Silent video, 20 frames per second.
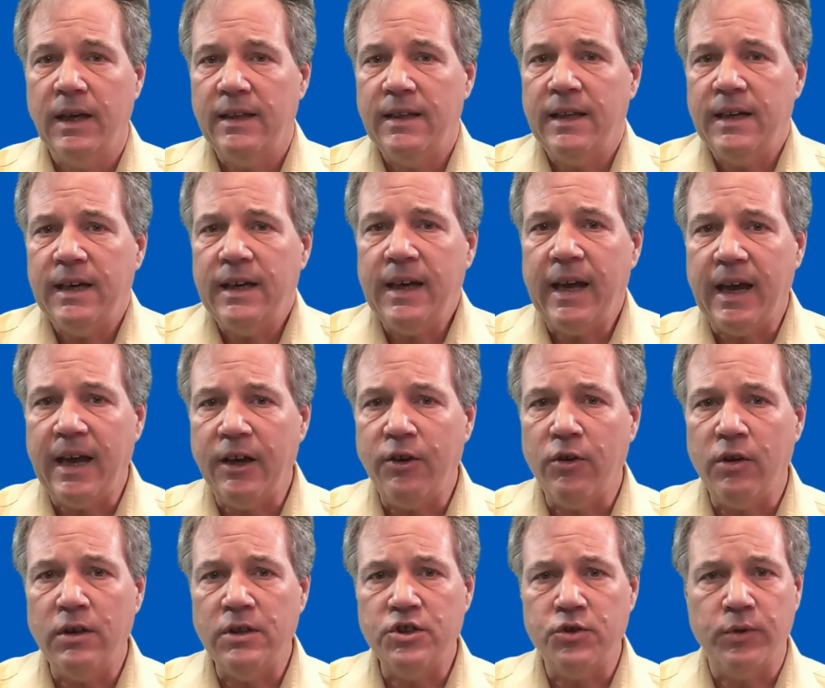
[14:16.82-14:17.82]
And then any
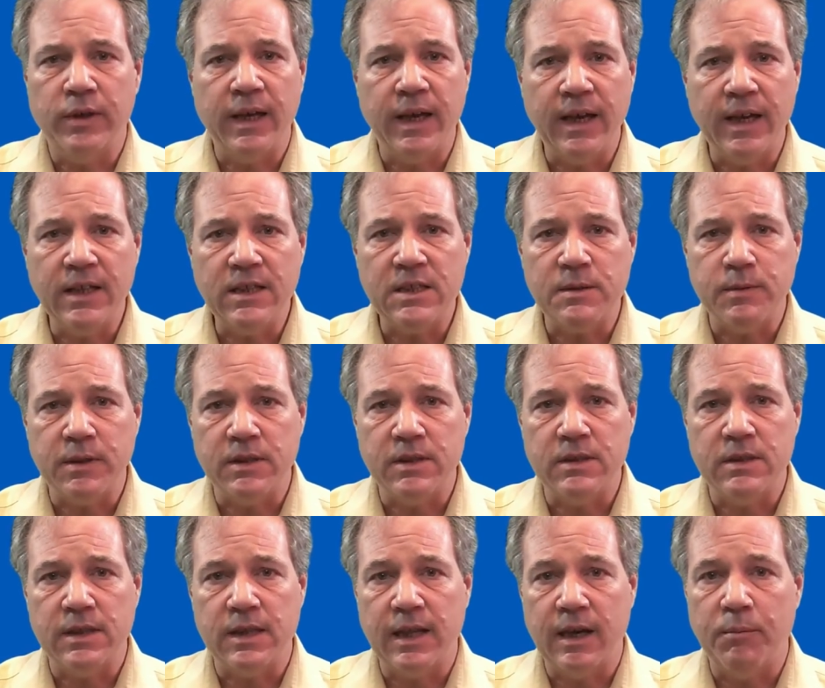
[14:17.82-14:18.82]
add-ons or
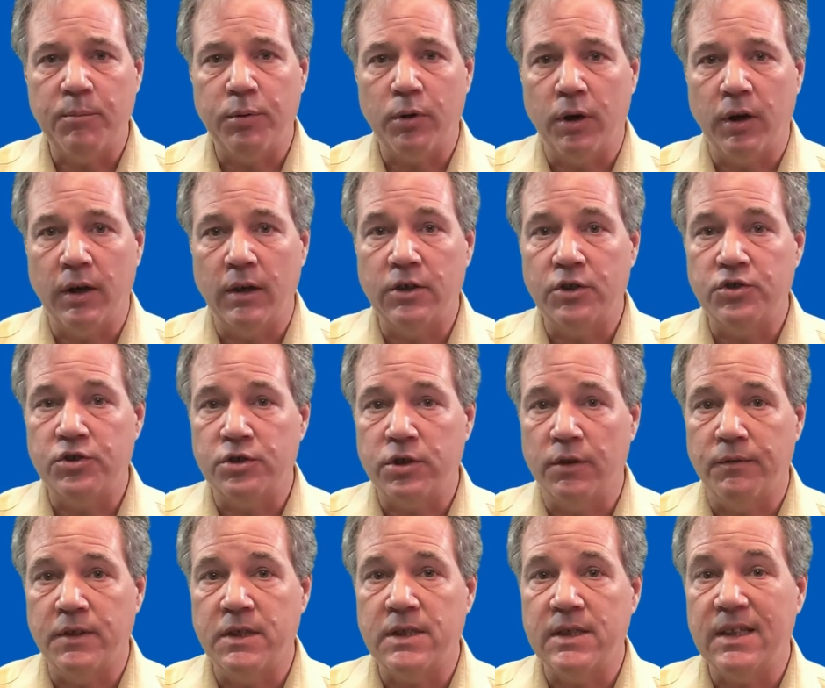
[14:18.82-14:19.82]
enhancements to that product or
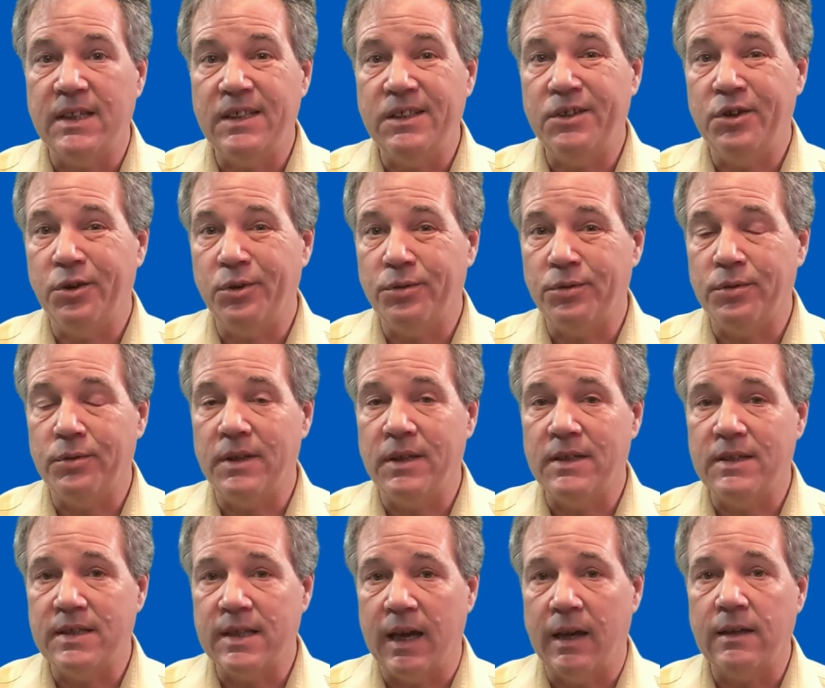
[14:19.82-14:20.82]
service need to go through the
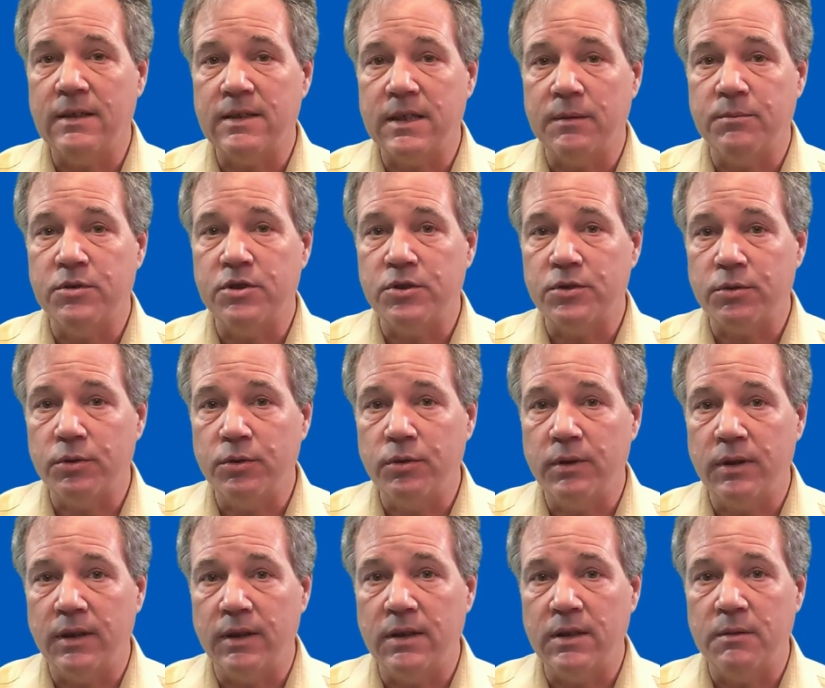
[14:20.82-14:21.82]
exact same
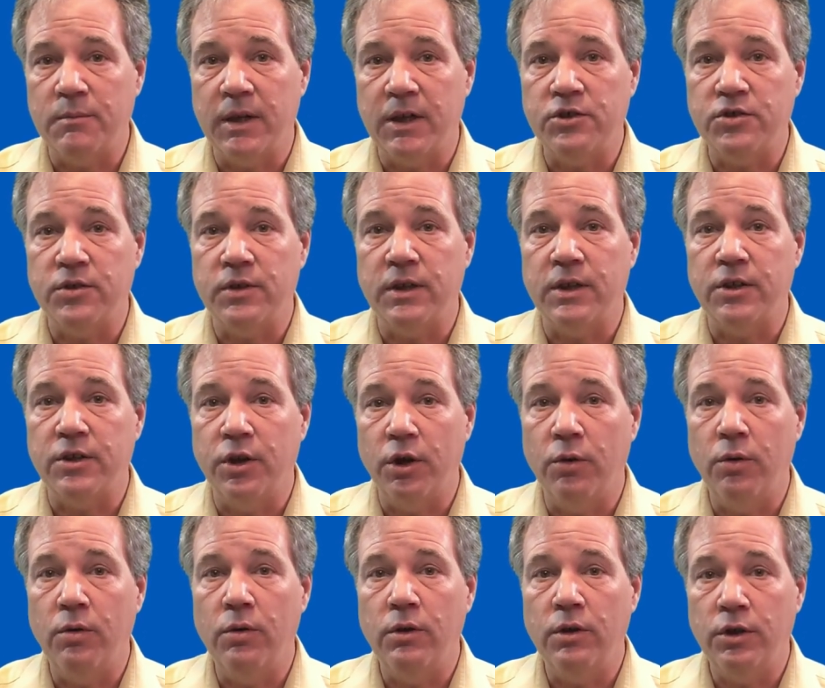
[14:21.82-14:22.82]
scrutiny to make sure that
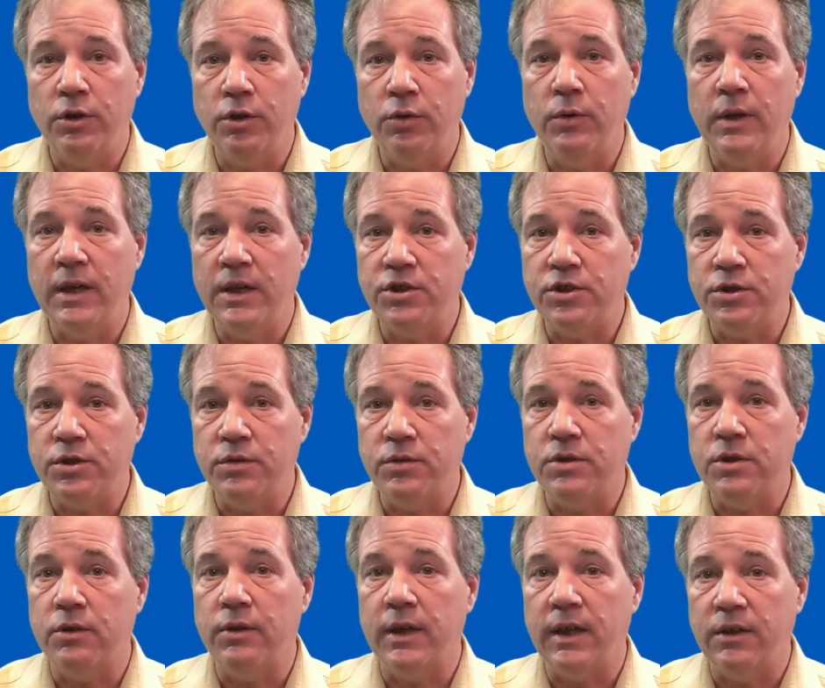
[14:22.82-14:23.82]
no new
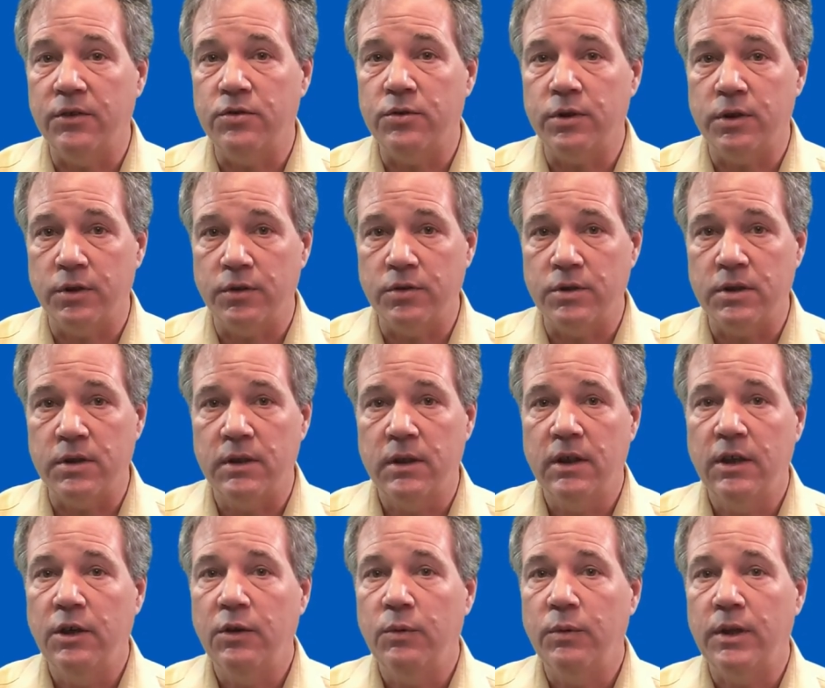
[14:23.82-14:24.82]
issues are introduced
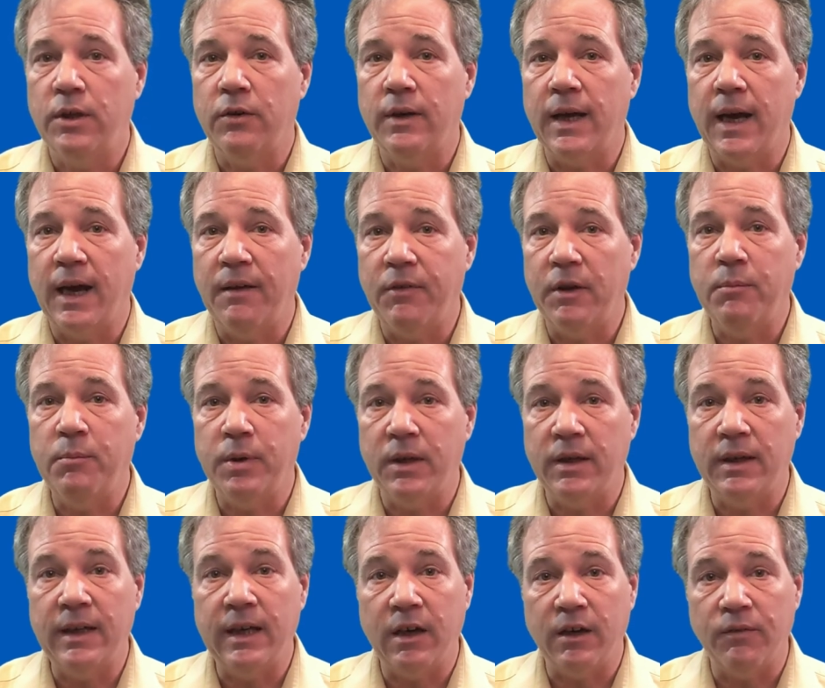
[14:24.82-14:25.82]
without having
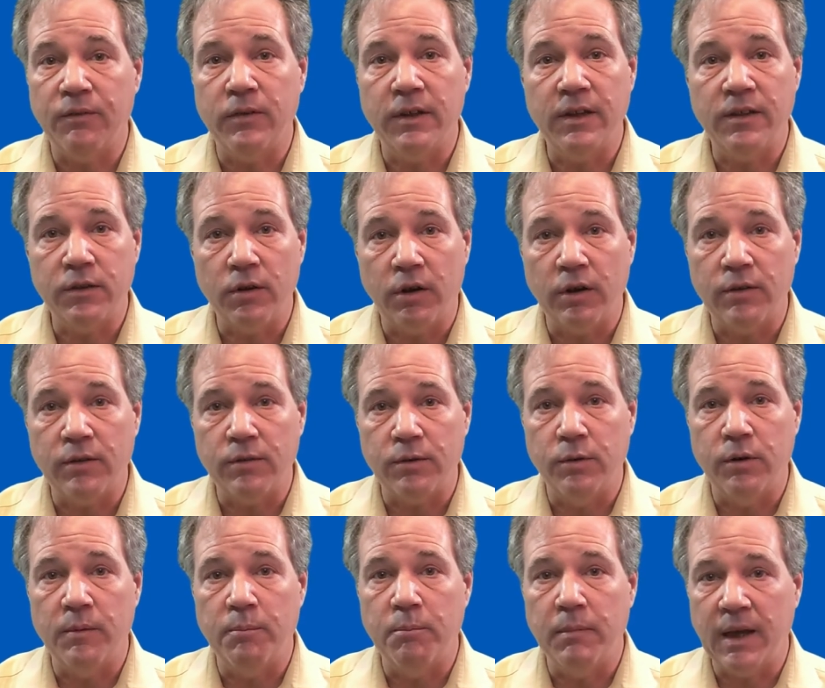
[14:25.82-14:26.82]
been carefully thought
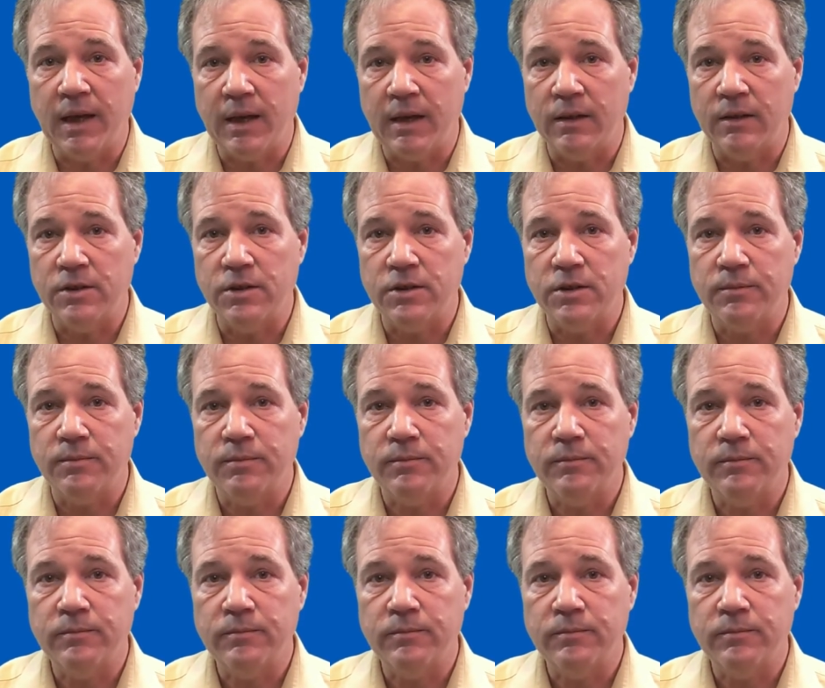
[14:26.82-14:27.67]
through and managed.